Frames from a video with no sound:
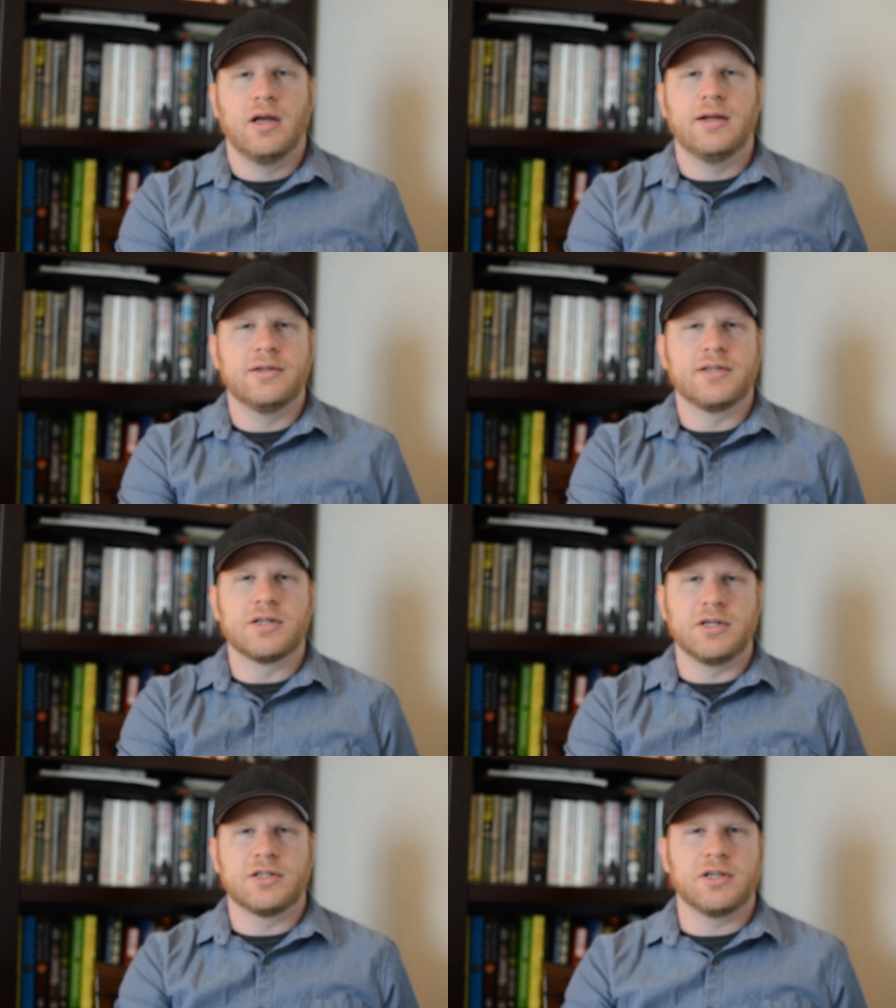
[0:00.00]
and
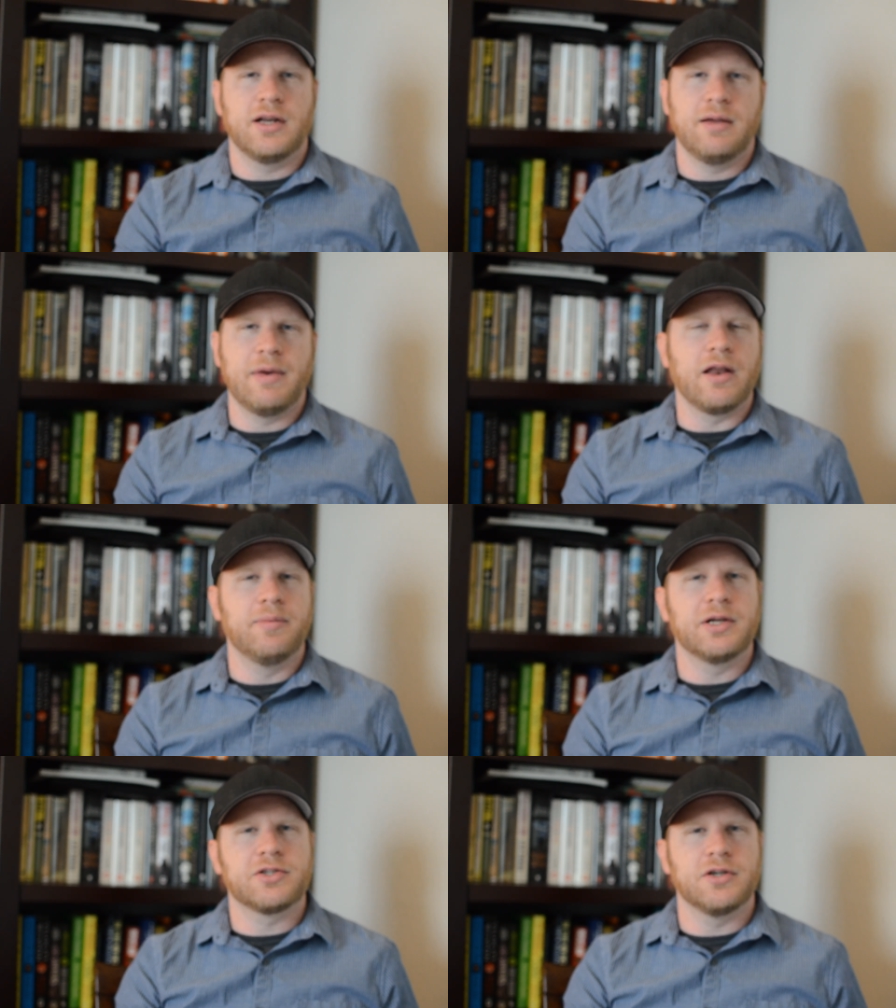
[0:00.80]
essentially shut him out of
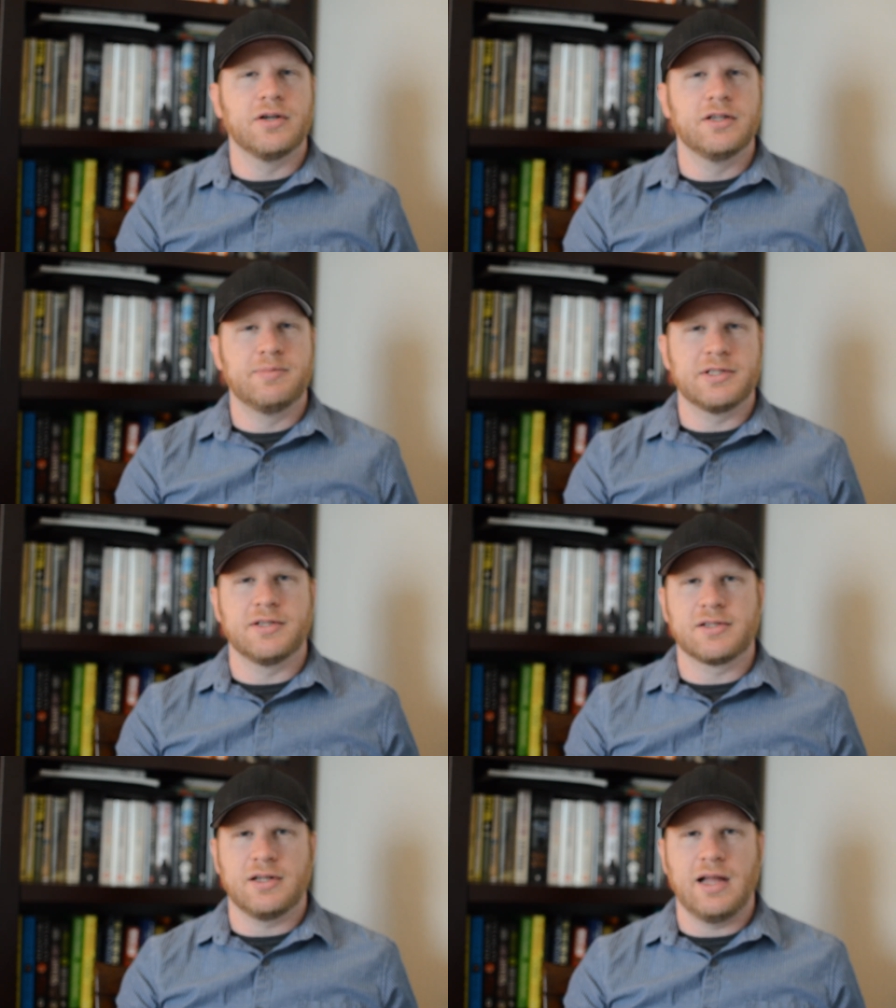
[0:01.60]
the picture. His
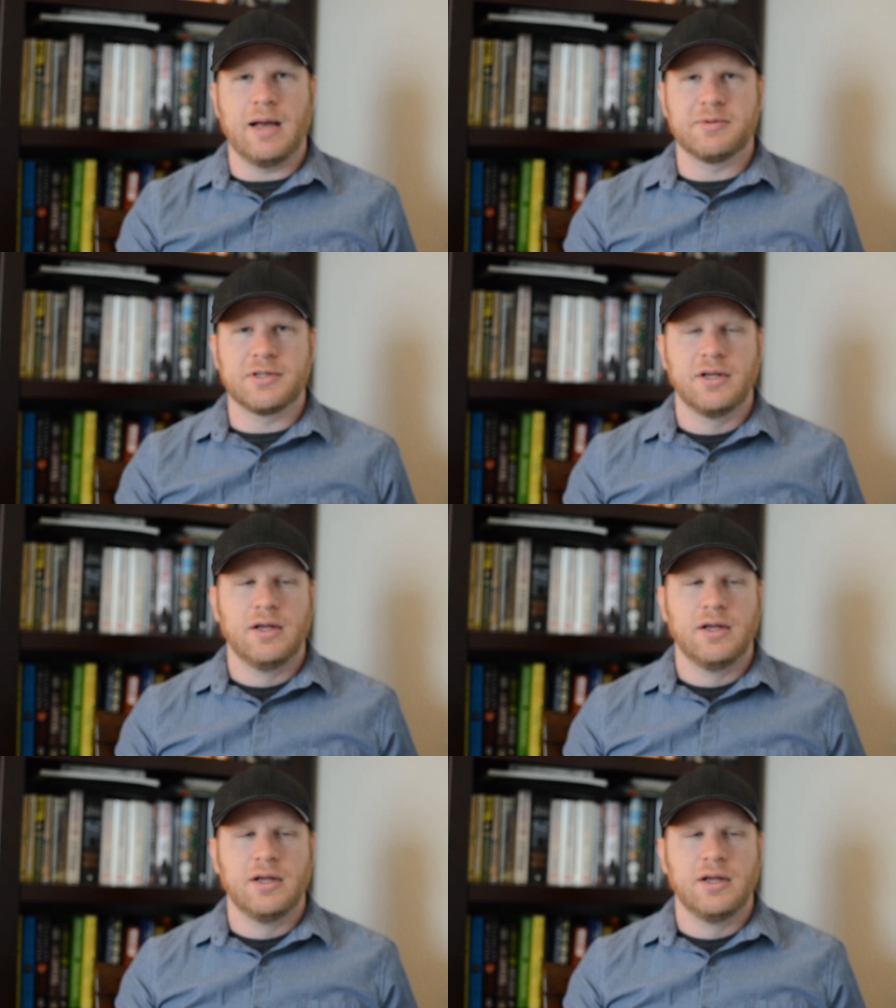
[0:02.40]
business collapsed.